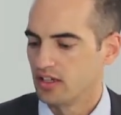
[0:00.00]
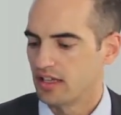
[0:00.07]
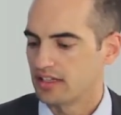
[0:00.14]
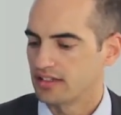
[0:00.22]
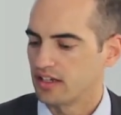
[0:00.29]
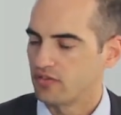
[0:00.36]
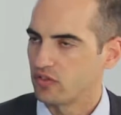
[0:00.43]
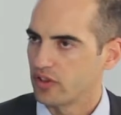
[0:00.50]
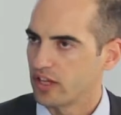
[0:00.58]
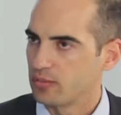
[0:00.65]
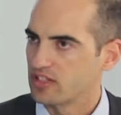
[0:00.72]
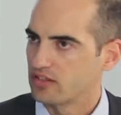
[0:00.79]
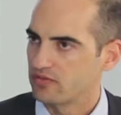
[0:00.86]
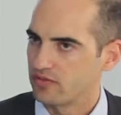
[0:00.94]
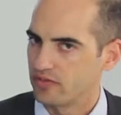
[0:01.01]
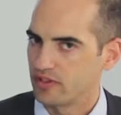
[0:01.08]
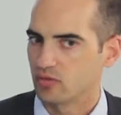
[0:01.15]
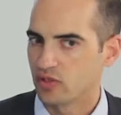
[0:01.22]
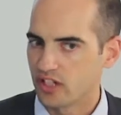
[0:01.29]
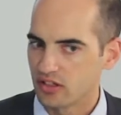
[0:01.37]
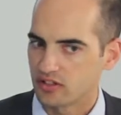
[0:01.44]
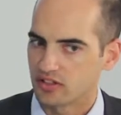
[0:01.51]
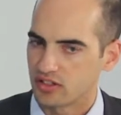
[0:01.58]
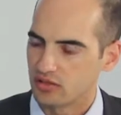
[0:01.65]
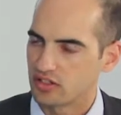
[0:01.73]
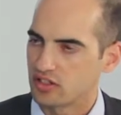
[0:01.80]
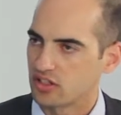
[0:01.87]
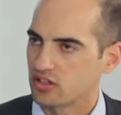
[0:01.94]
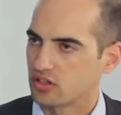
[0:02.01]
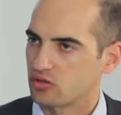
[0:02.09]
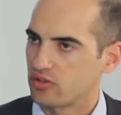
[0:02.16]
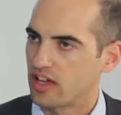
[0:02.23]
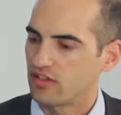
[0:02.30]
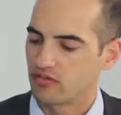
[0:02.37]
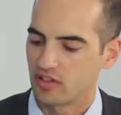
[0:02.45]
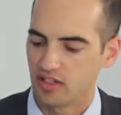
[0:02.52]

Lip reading: Let's say for them it's a real serious issue to have